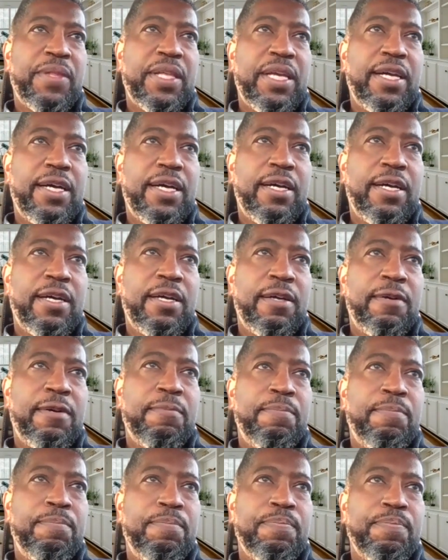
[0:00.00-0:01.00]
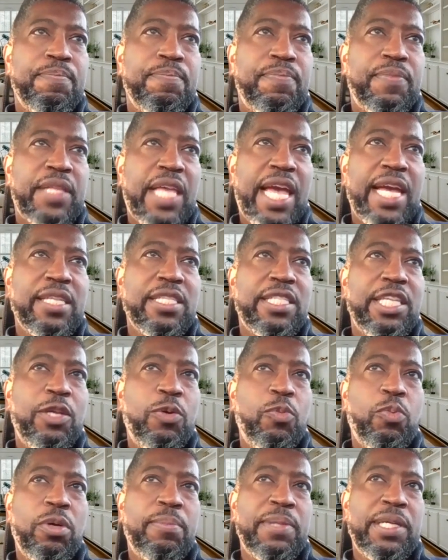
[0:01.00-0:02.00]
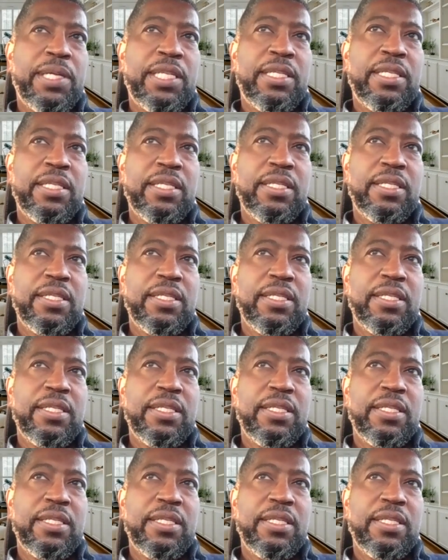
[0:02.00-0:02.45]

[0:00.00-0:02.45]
um, anti woman,